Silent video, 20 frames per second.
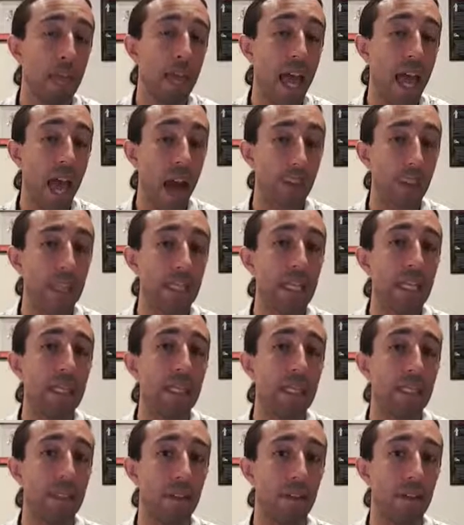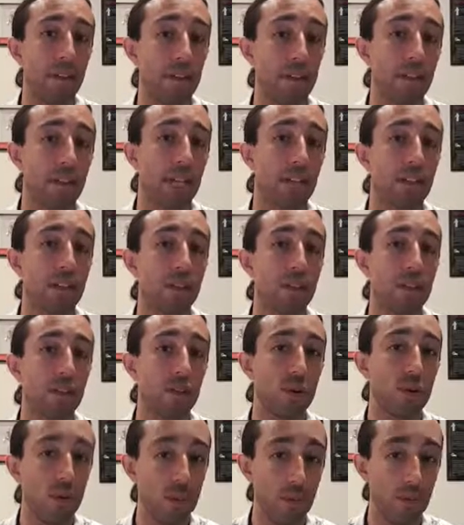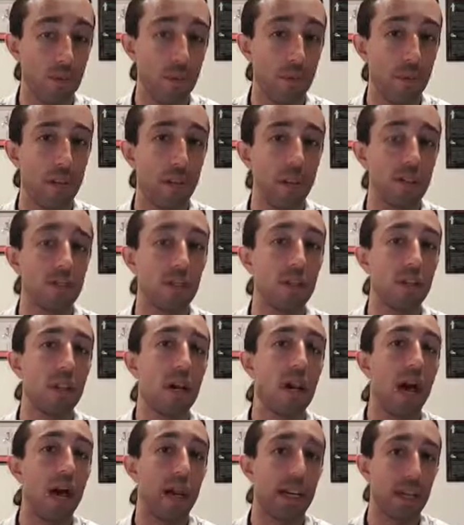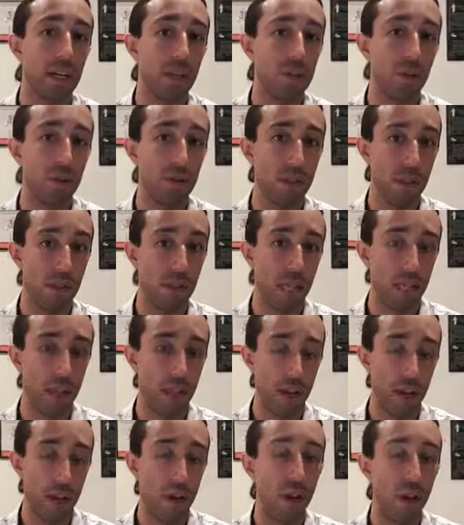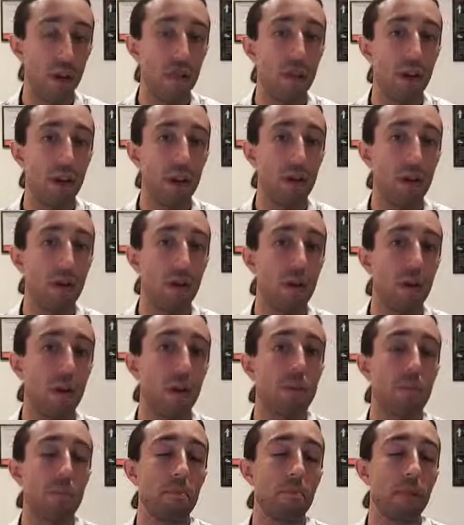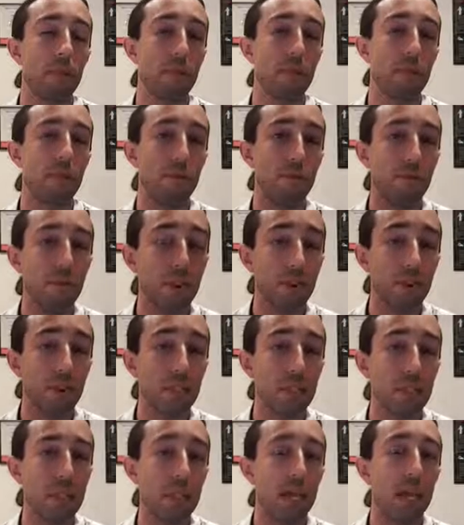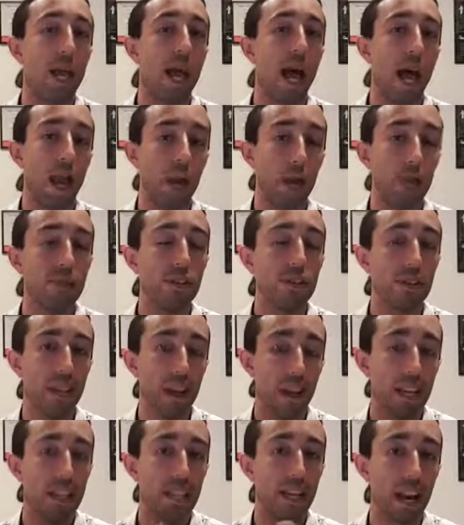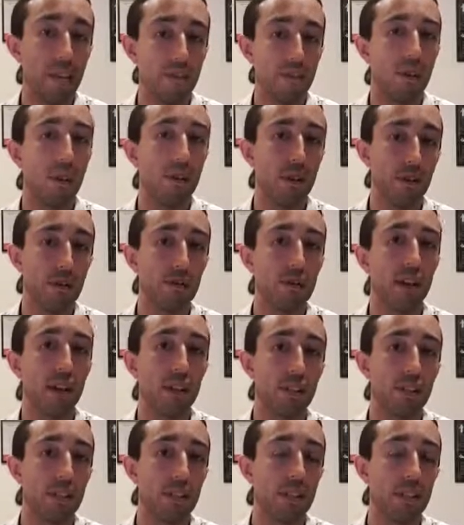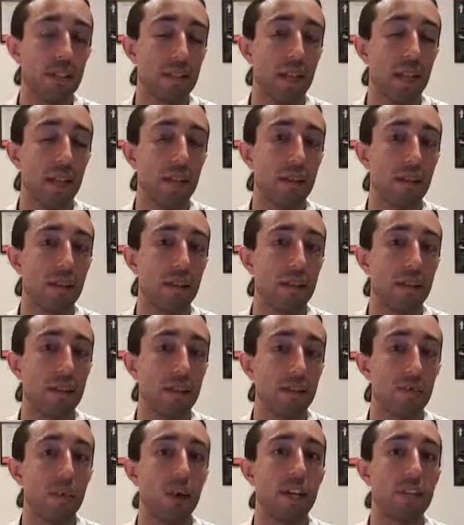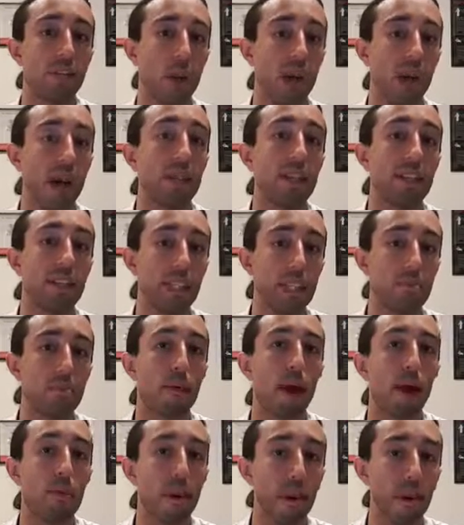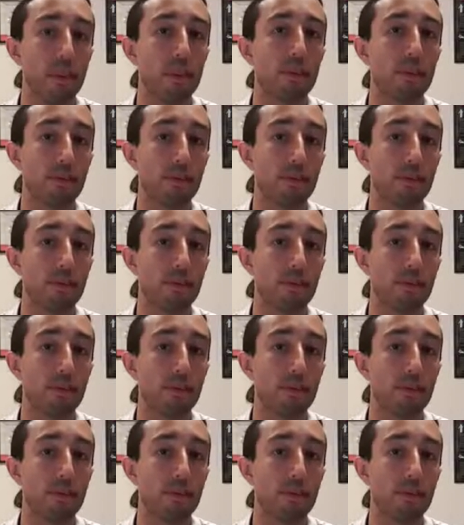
And when it's in these areas, it can start to cause inflammation, again causing things like coughing, causing buildup of fluid, and also starting to have more of an infection in this area. This is why we're having these primary